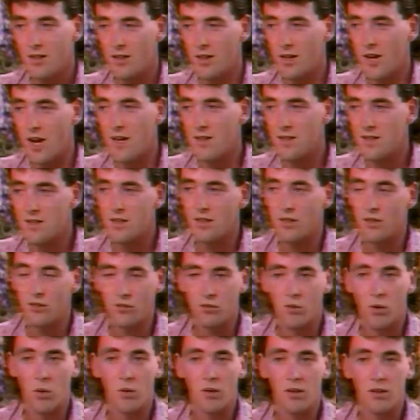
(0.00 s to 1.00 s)
I see it
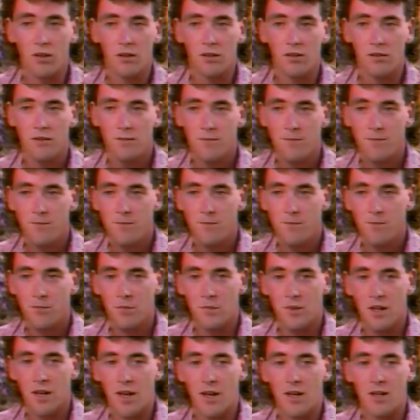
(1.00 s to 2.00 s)
growing.
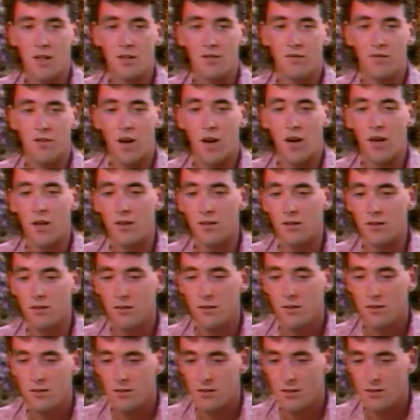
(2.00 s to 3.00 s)
And if I
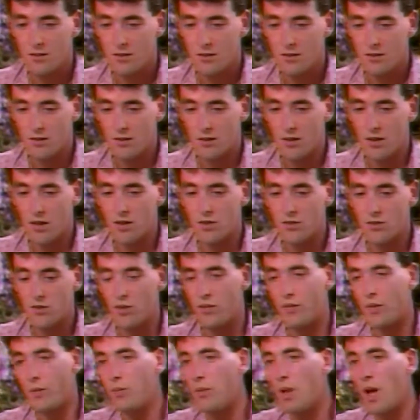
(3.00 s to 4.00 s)
sort
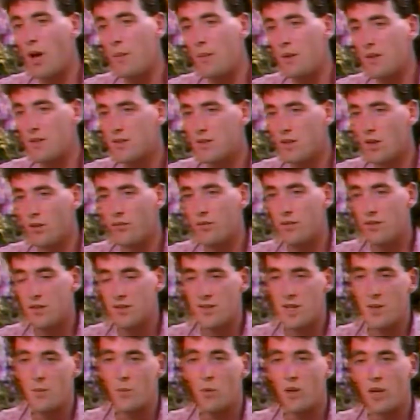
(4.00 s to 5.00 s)
of apply myself in the
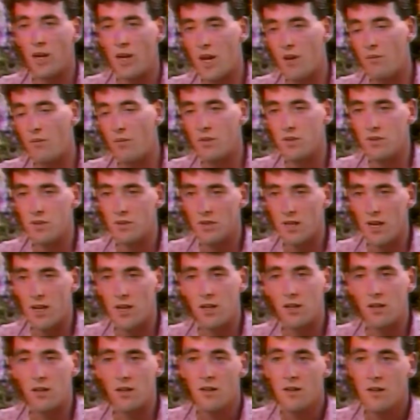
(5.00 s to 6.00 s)
same way I have with the
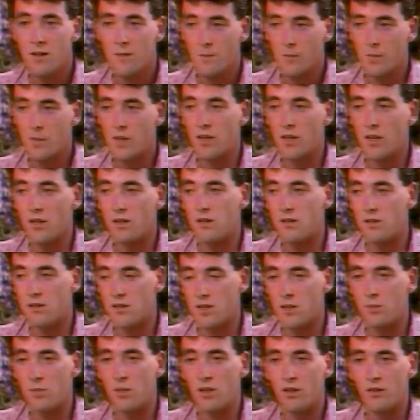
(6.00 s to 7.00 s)
skating, then I can
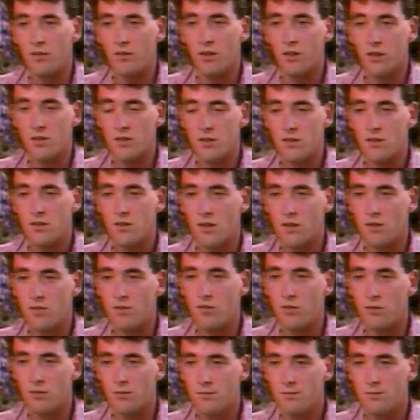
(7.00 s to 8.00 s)
see it being very successful.